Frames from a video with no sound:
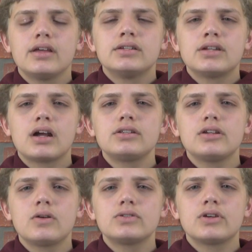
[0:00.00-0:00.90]
Talk to
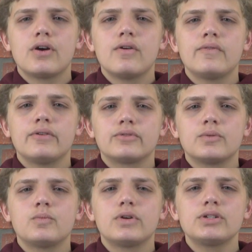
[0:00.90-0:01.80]
Coach Cove in
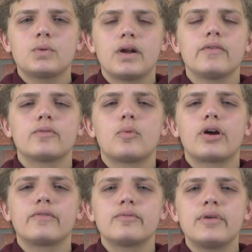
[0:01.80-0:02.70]
room 120 for
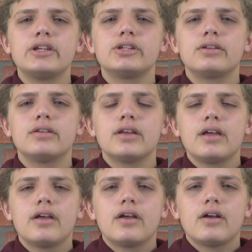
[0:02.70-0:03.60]
more information.
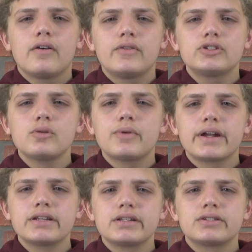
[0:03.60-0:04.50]
Official
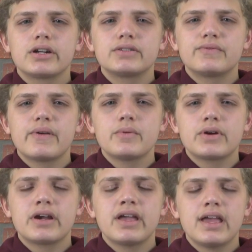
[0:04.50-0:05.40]
practice starts
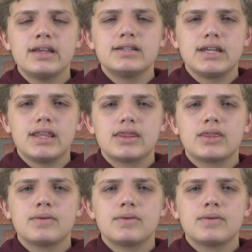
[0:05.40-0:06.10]
February 18th.